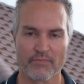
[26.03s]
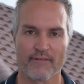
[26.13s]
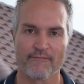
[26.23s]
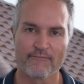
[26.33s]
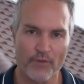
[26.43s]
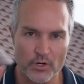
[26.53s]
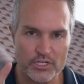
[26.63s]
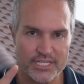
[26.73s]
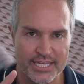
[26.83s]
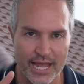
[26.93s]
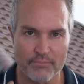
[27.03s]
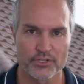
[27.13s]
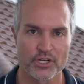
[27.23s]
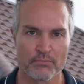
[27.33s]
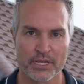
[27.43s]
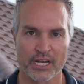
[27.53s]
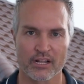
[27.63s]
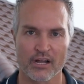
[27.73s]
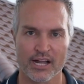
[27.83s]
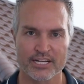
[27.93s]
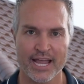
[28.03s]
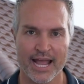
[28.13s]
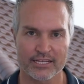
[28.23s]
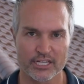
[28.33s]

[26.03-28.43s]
The first step should be to contact a